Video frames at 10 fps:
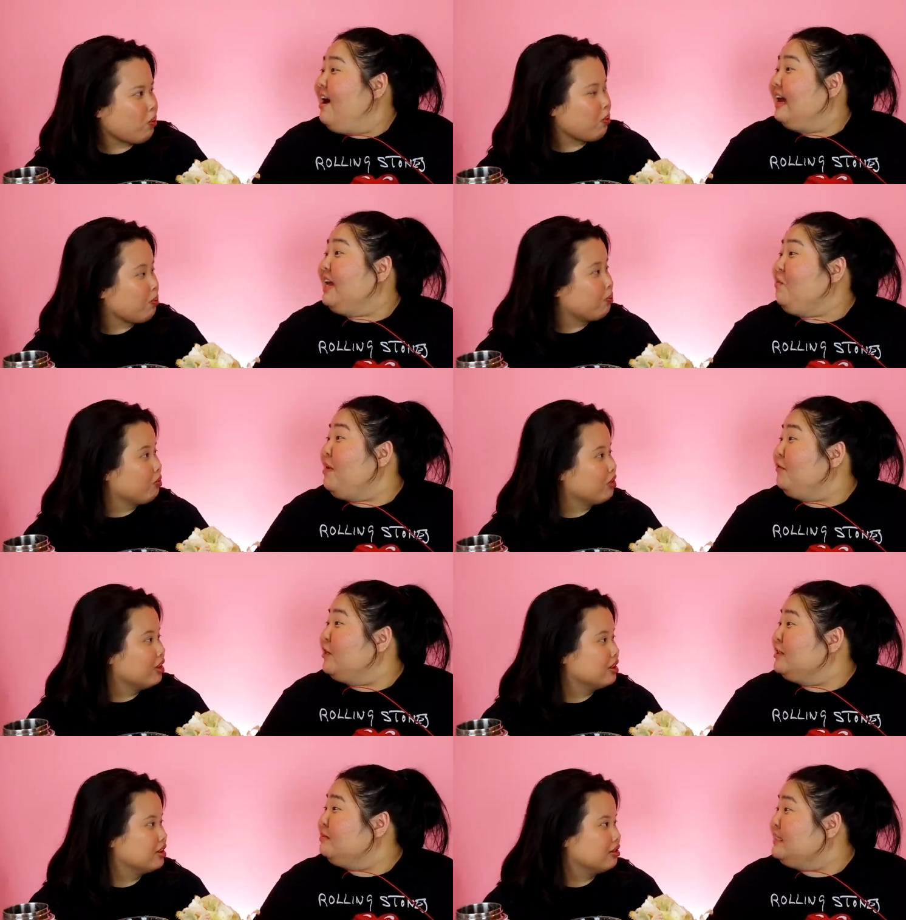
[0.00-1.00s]
Speaker 1: I can't wait for
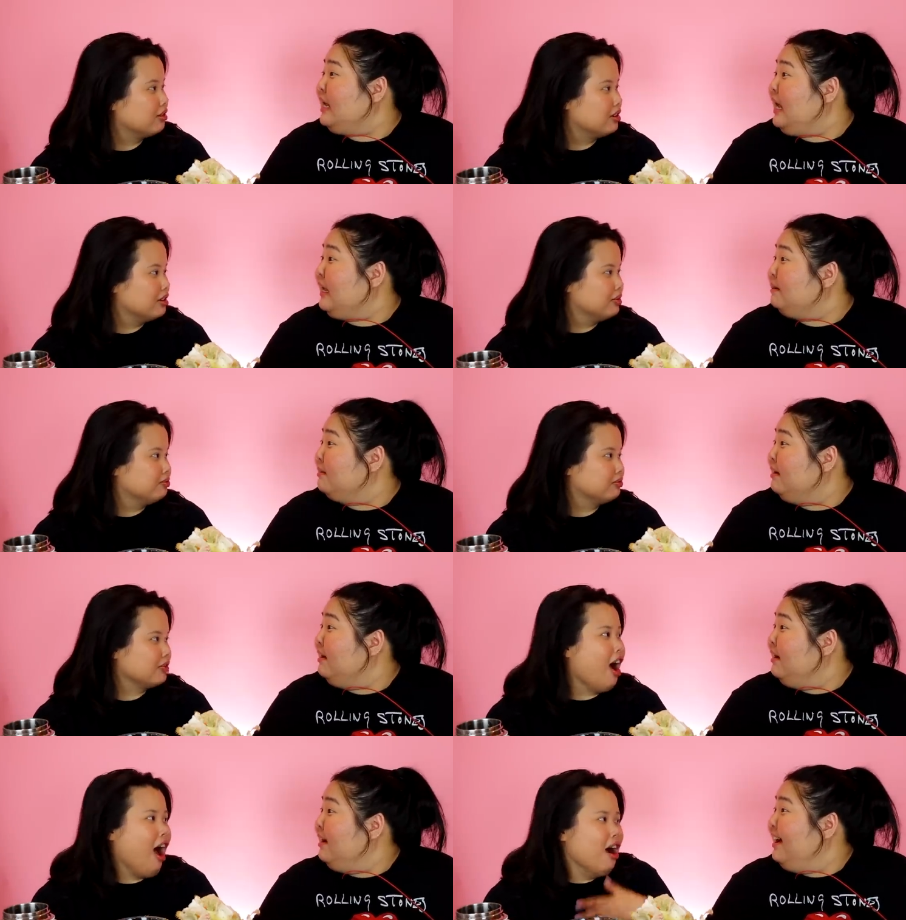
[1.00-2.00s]
Christmas time.
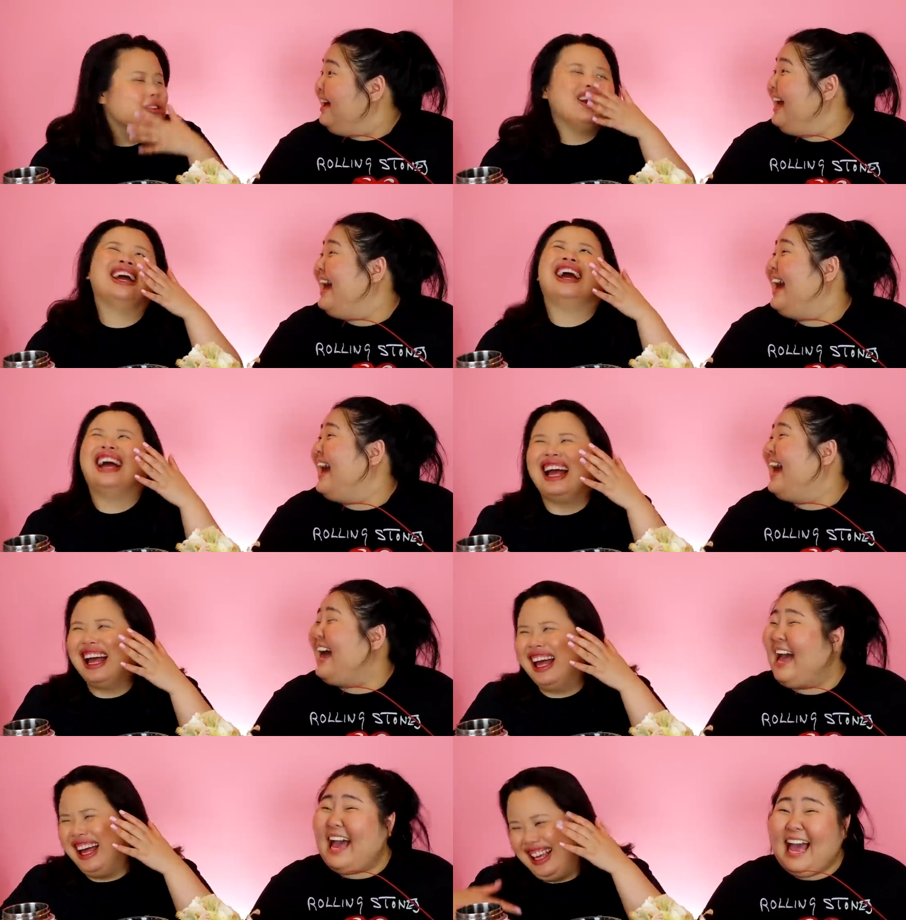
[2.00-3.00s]
Oh
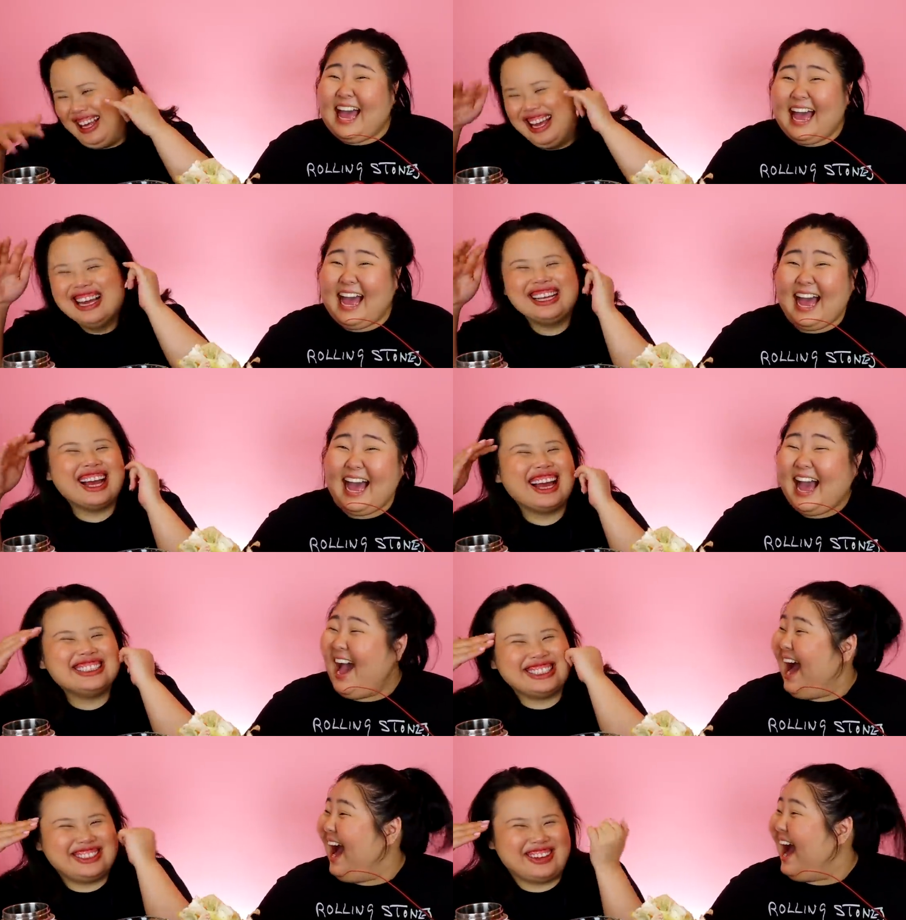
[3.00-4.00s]
Speaker 2: my God.
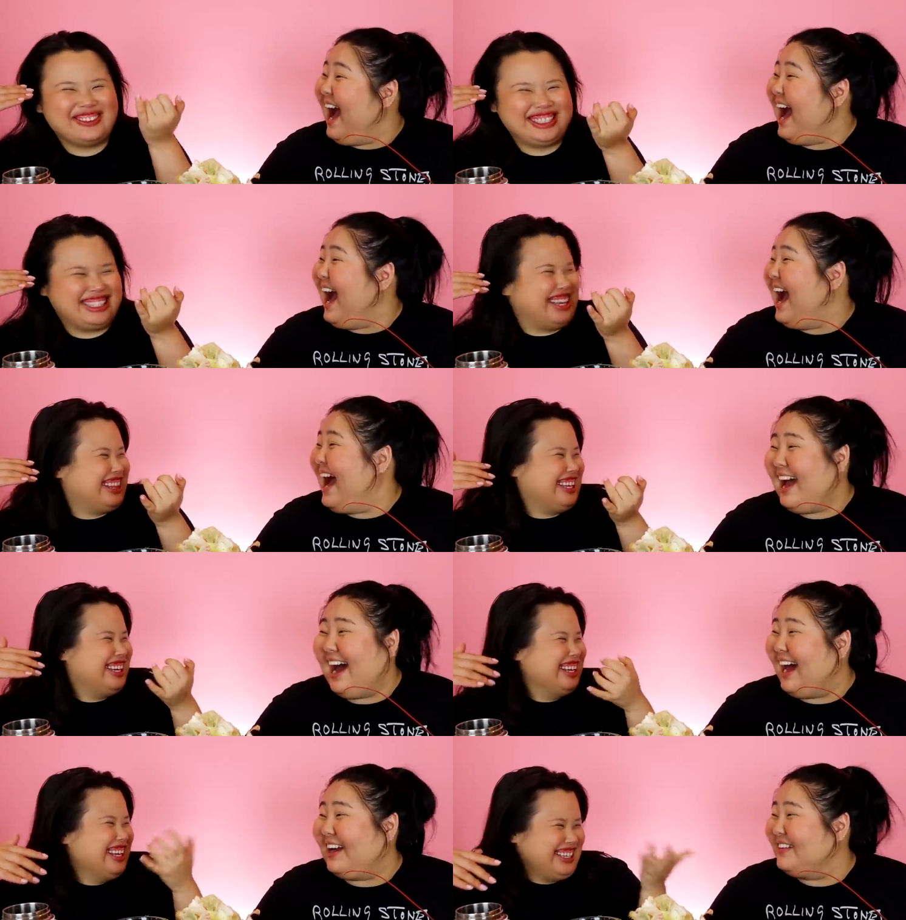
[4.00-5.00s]
Did you ever see this?
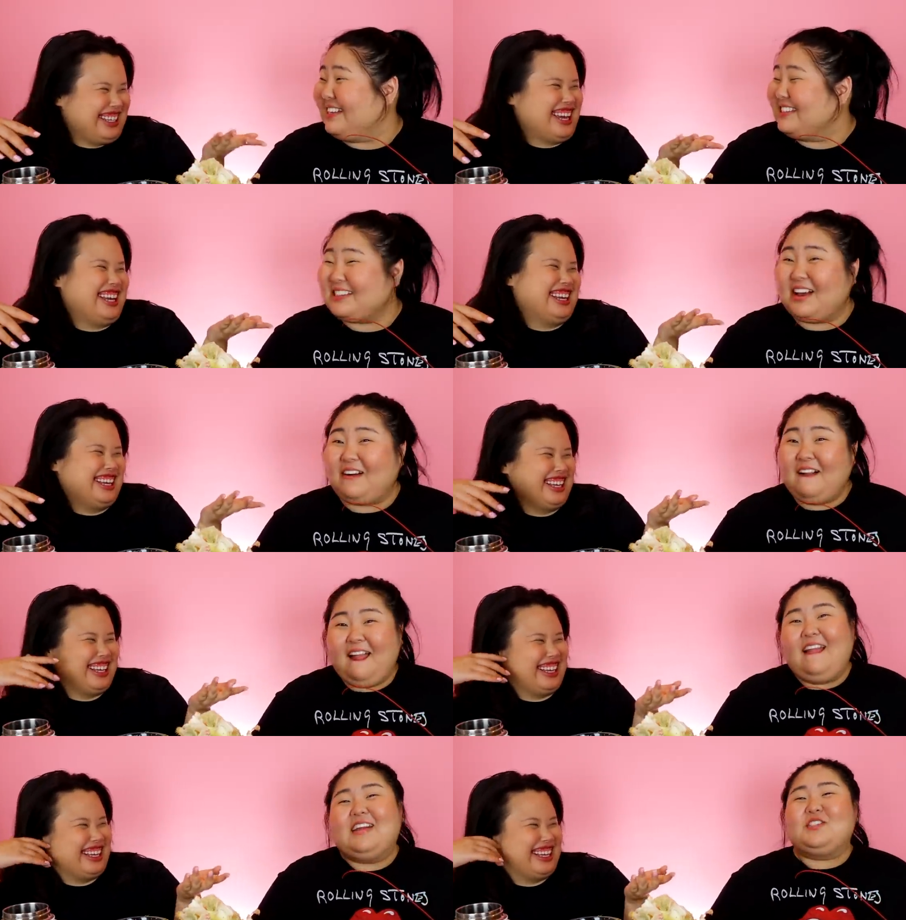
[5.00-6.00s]
Speaker 1: I don't think so.
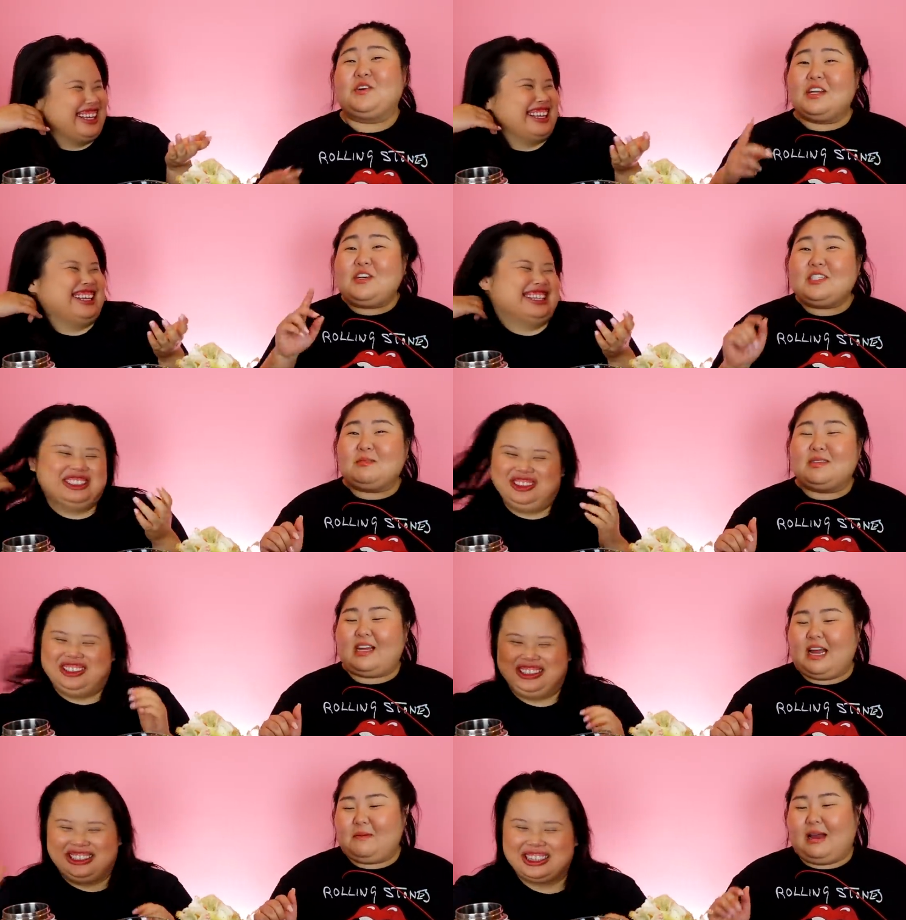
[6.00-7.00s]
During Christmas
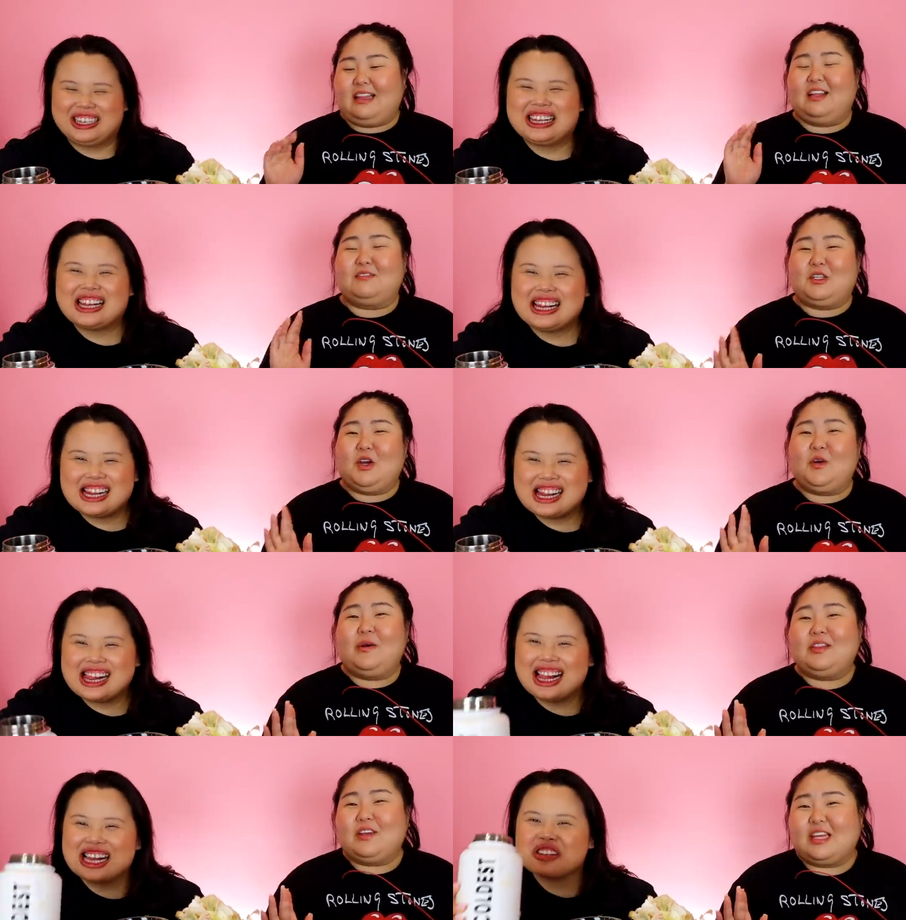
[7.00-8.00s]
time, I love to go
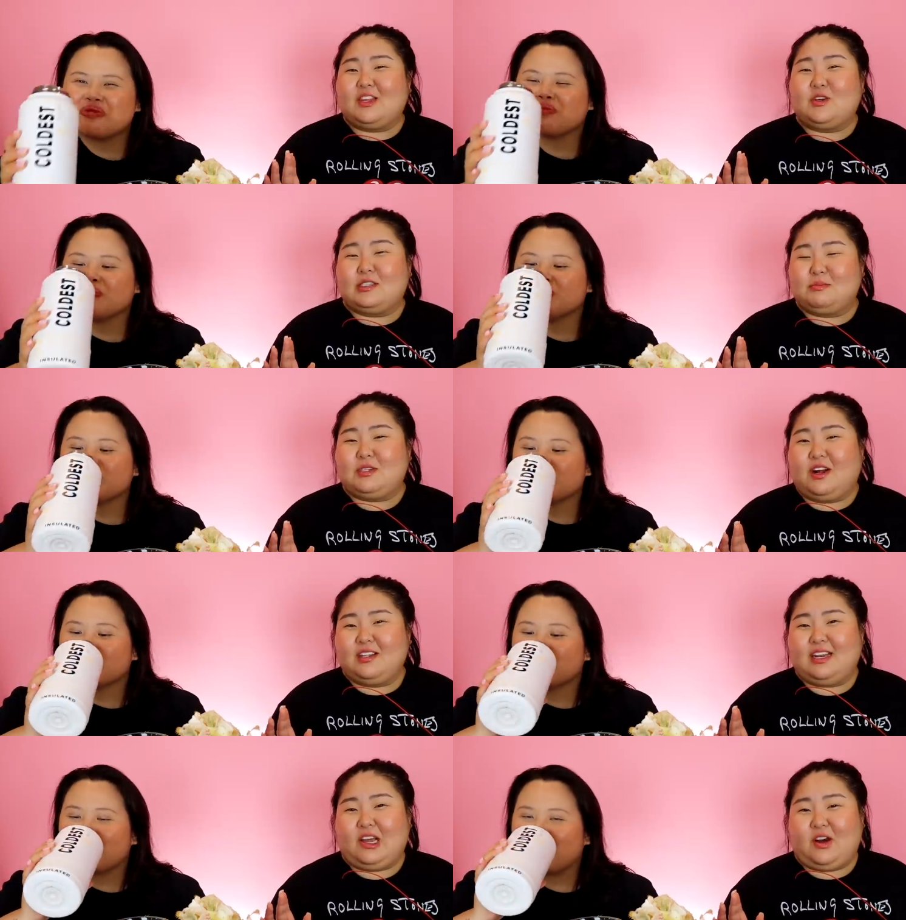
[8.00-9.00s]
and look at the Christmas holiday